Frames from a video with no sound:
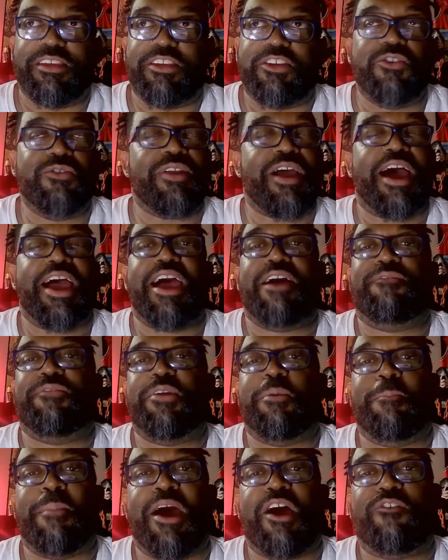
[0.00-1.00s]
you not
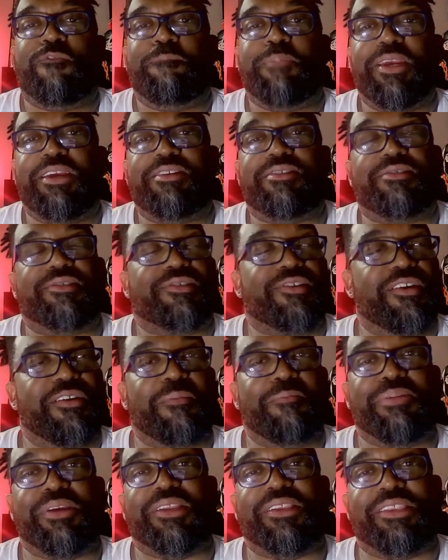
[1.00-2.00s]
having a mouthpiece is going
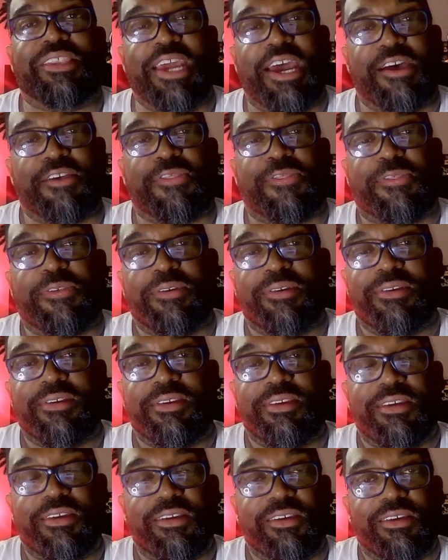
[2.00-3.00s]
to be death
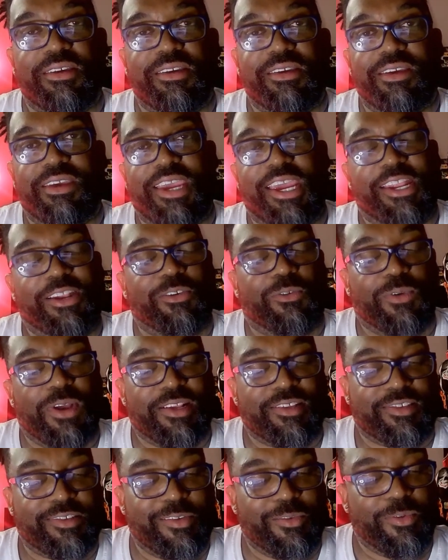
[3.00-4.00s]
in a
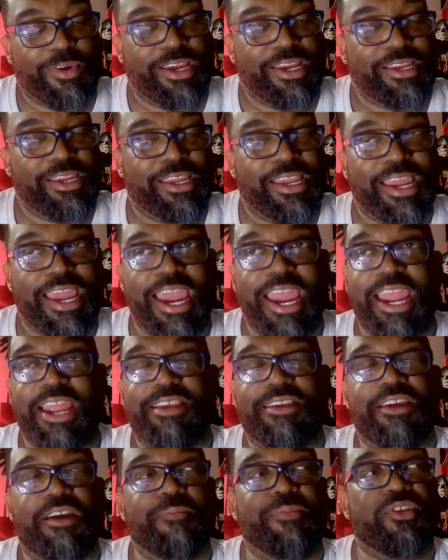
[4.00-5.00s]
wrestling ring. In
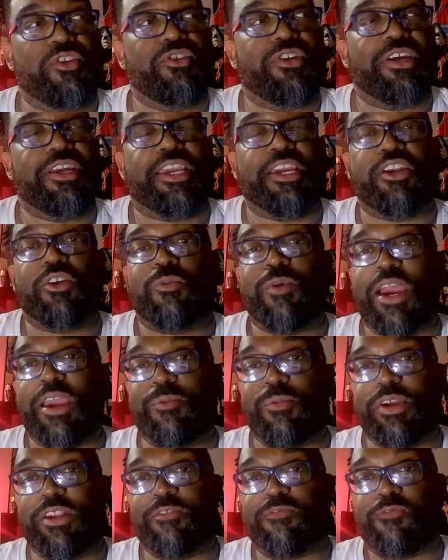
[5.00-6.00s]
AEW, you can get away
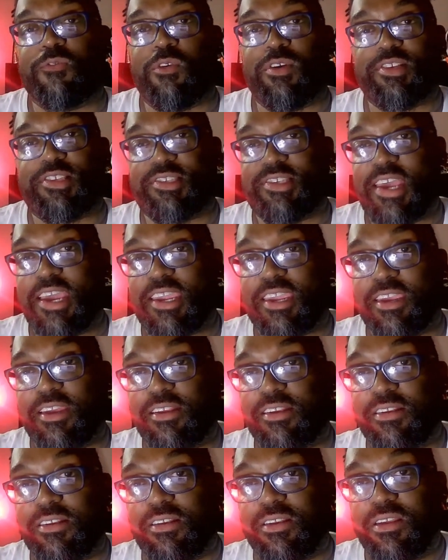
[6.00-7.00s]
with it for a
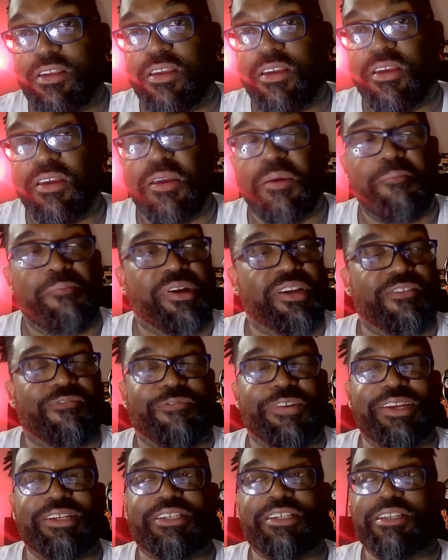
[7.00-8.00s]
second, but
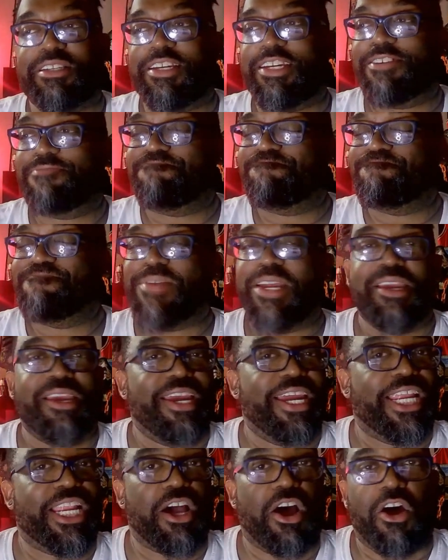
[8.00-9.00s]
eventually
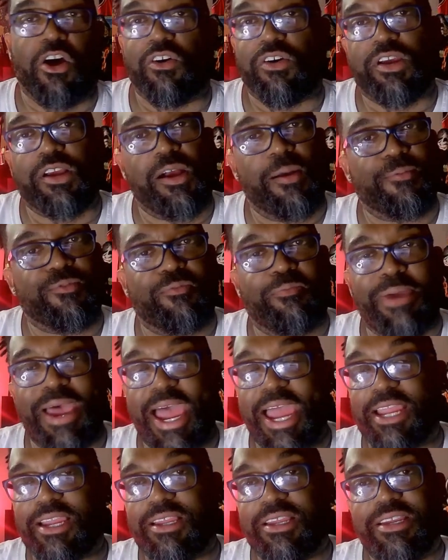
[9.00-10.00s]
it all comes
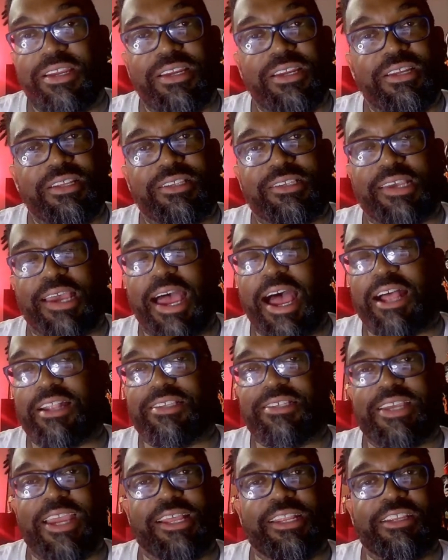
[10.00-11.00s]
back to how
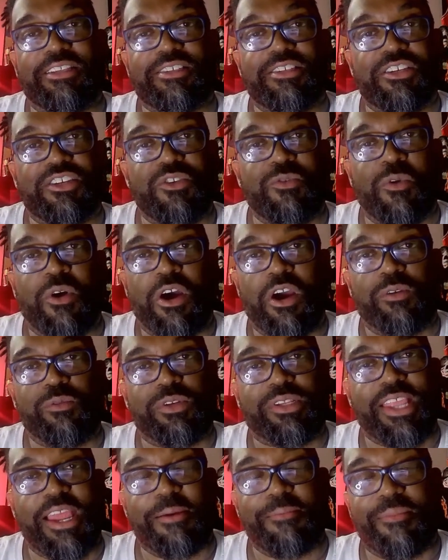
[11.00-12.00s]
talented you are
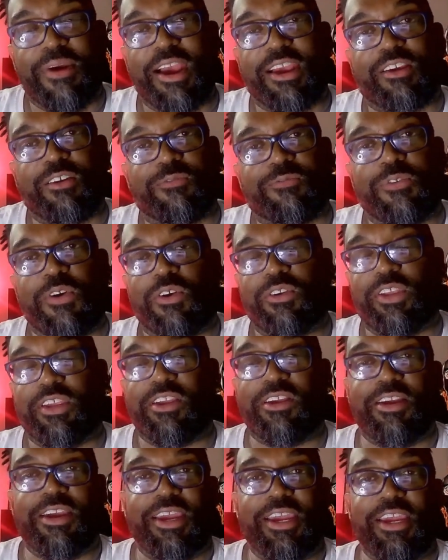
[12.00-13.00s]
with that microphone in
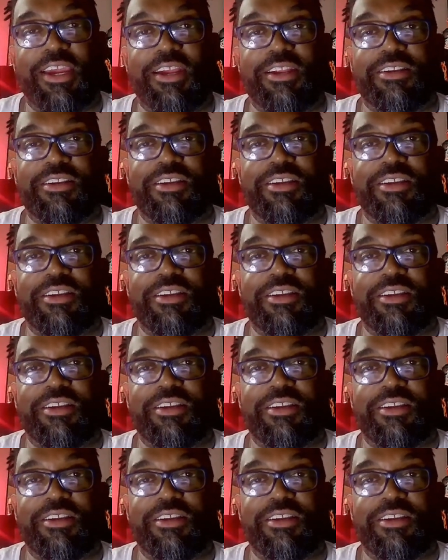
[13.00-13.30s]
your hand.